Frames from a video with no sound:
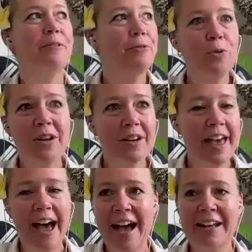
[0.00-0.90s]
before
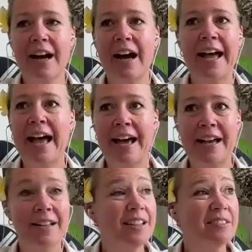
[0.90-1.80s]
that, I
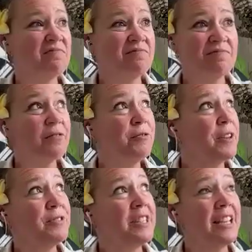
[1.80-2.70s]
had
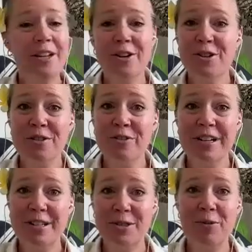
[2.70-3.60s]
15 years of
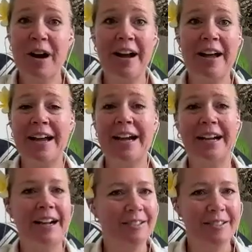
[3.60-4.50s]
reasons why
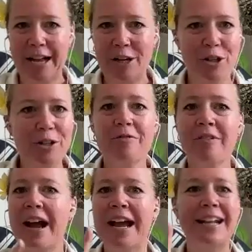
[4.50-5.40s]
I shouldn't
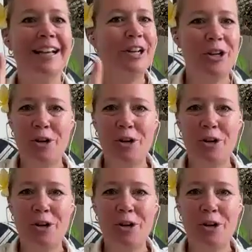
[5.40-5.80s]
write.